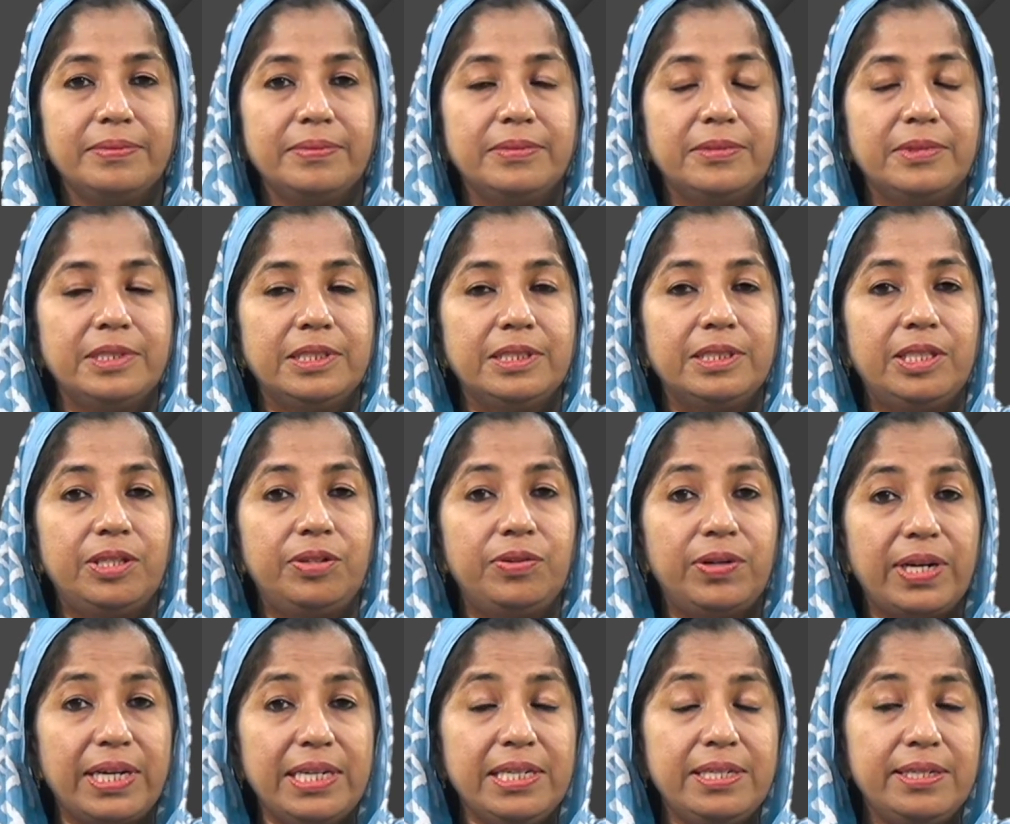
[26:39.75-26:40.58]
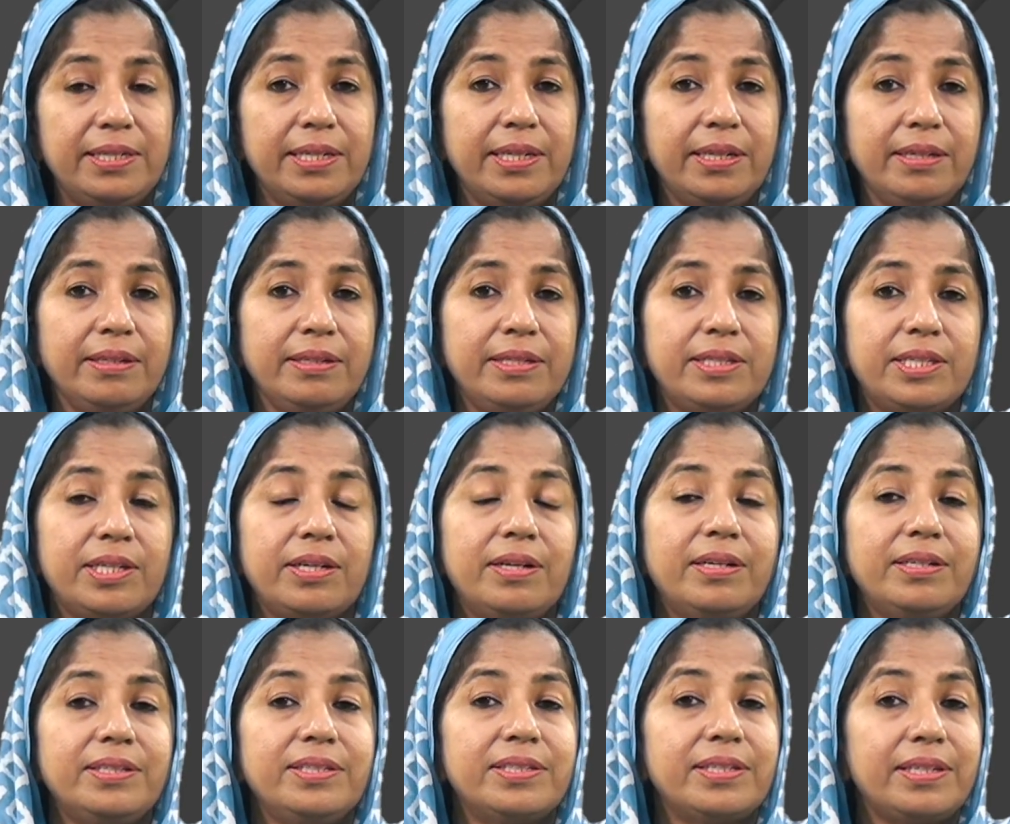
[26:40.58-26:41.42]
The writing
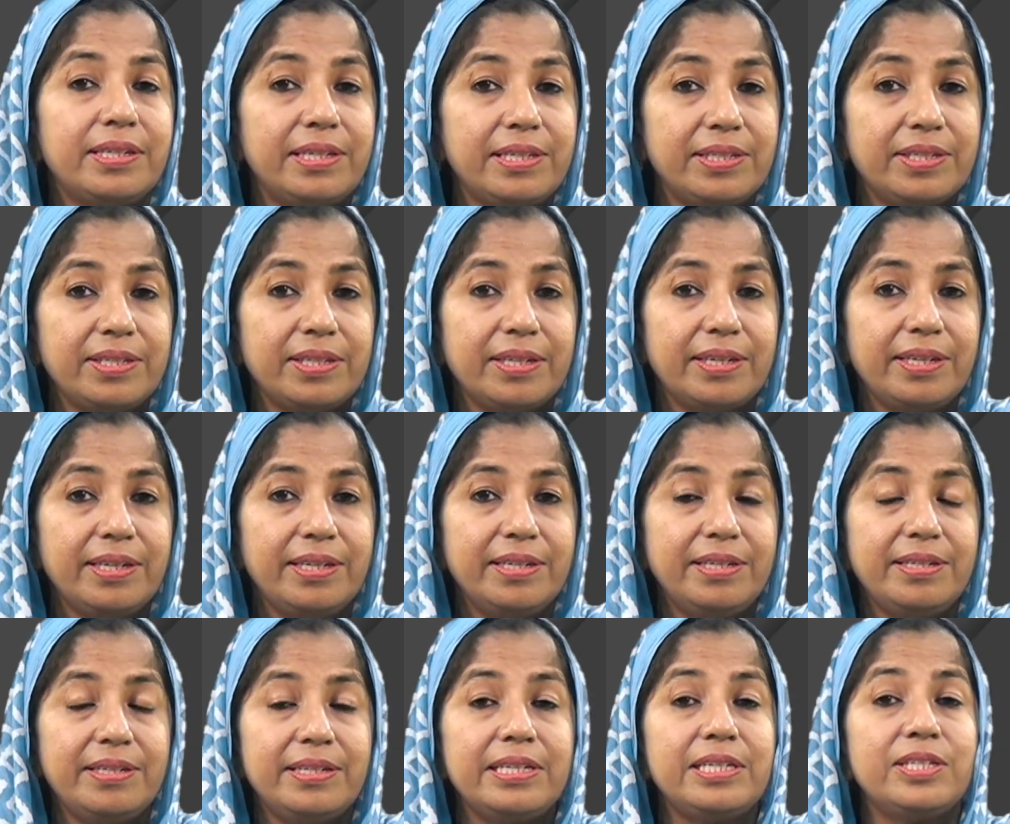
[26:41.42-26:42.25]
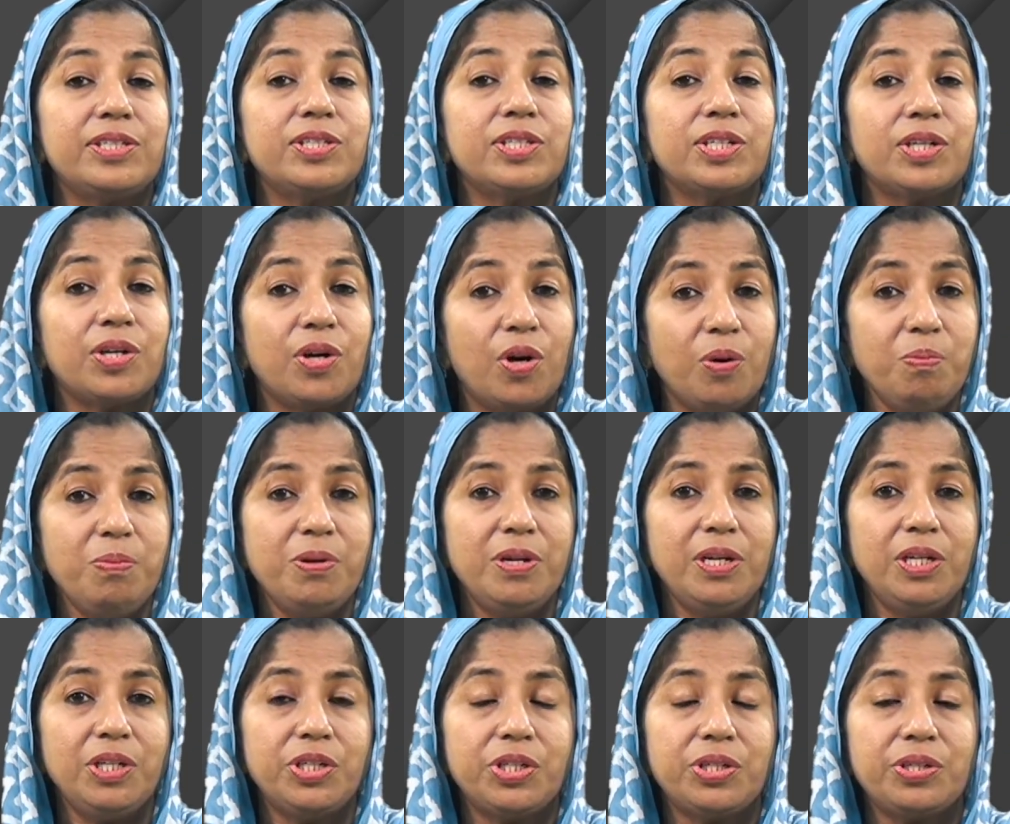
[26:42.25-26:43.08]
task assigned is a
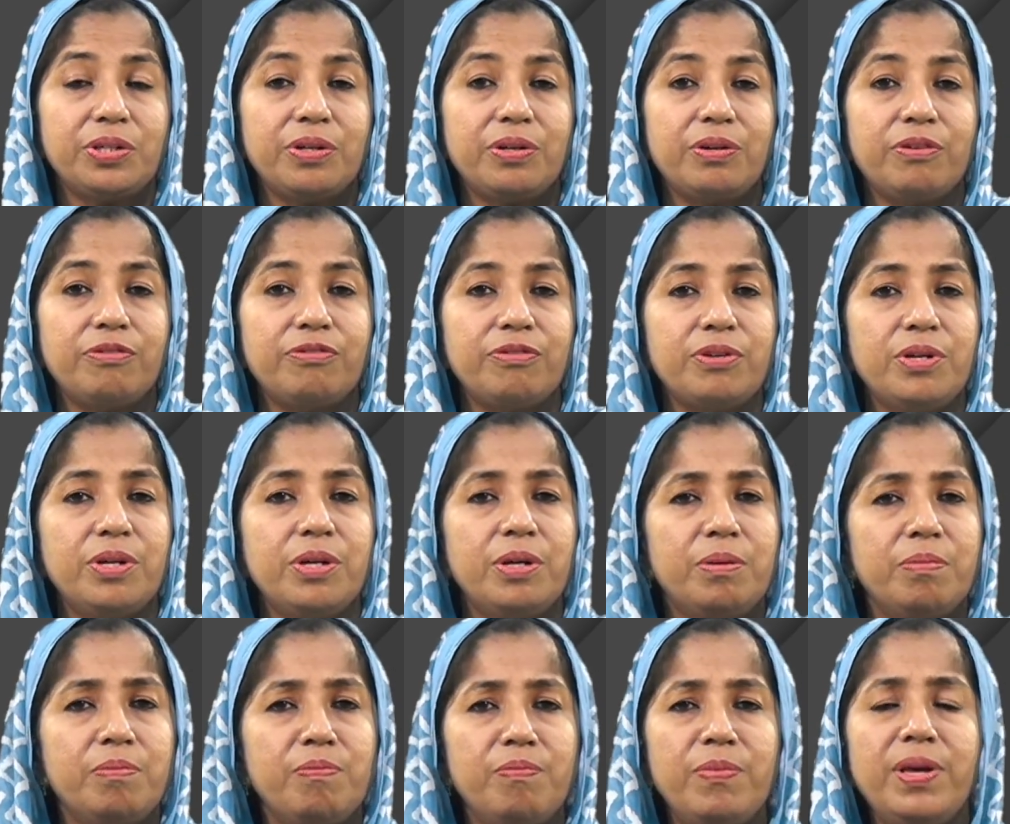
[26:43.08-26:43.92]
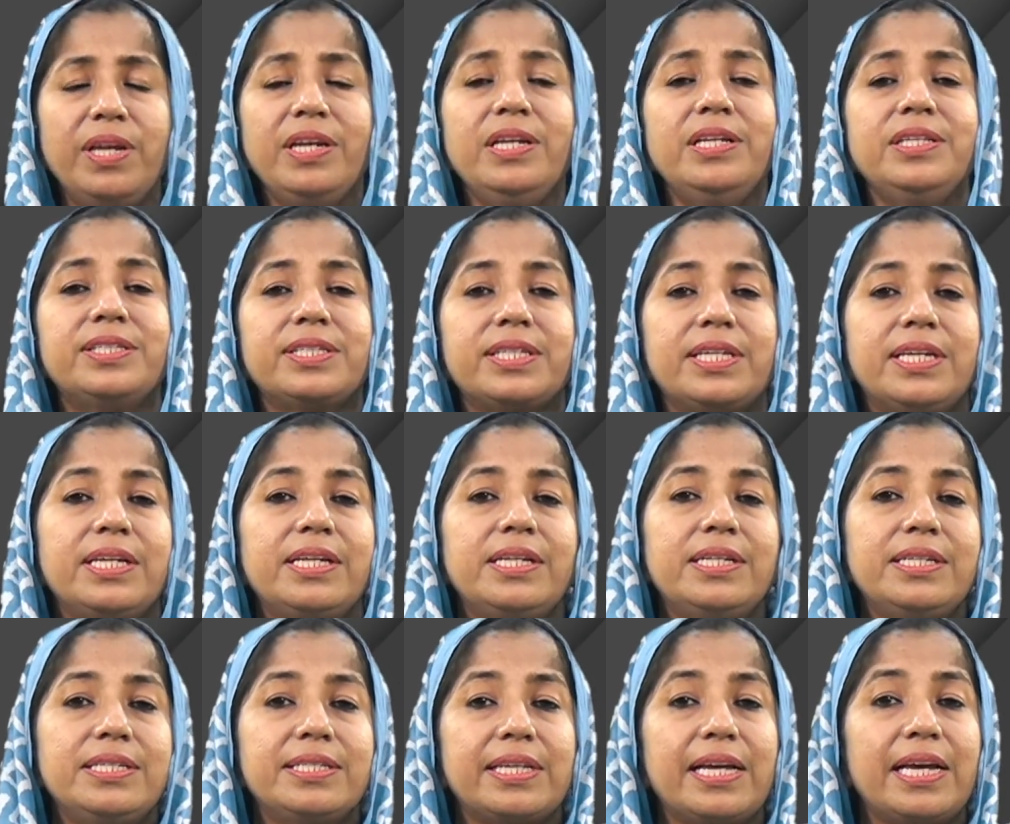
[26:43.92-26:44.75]
combination of many
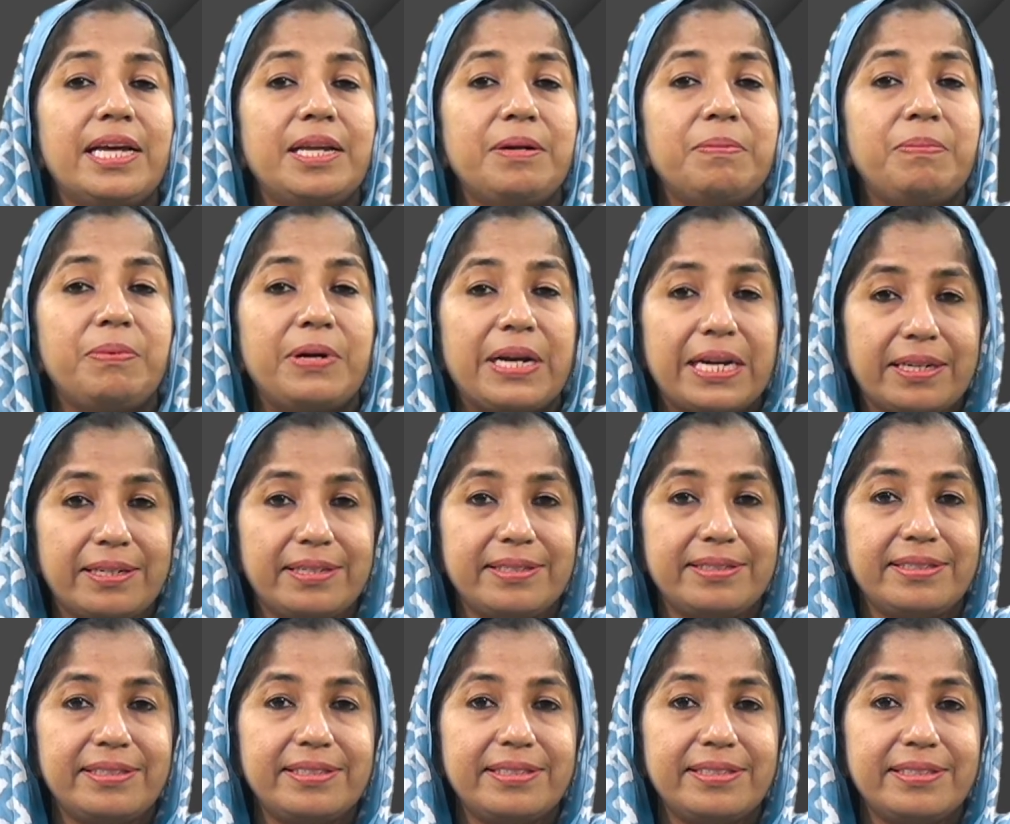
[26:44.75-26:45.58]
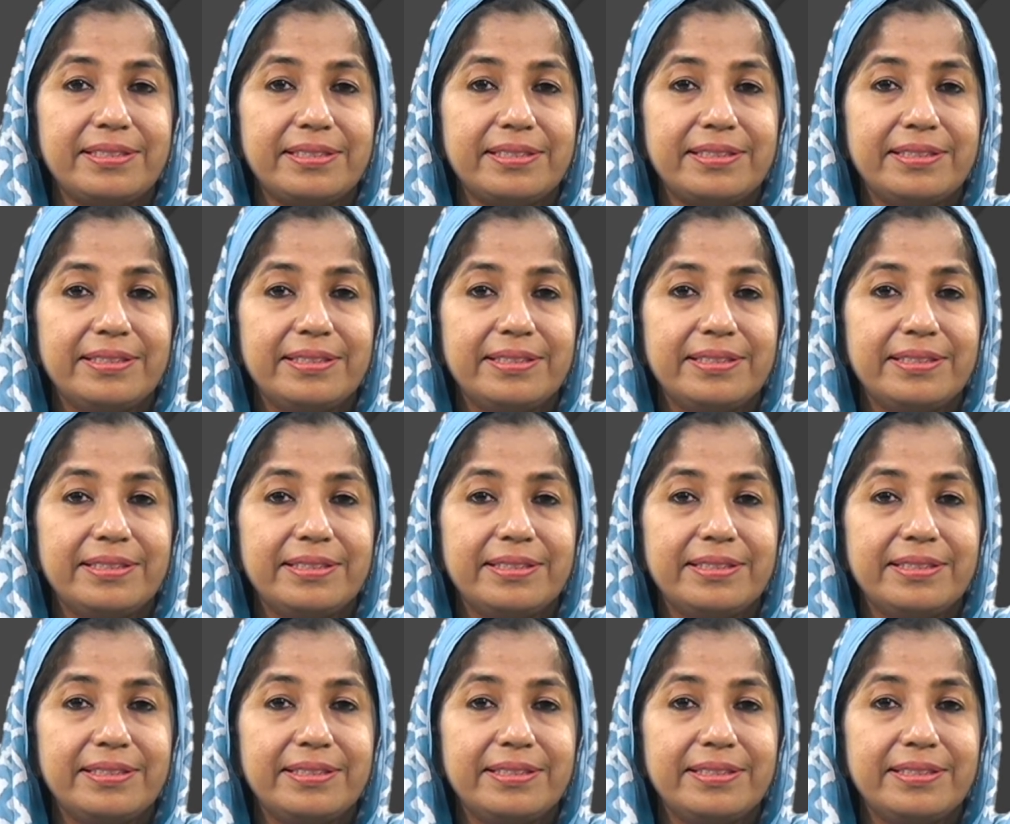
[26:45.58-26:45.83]
skills and practices.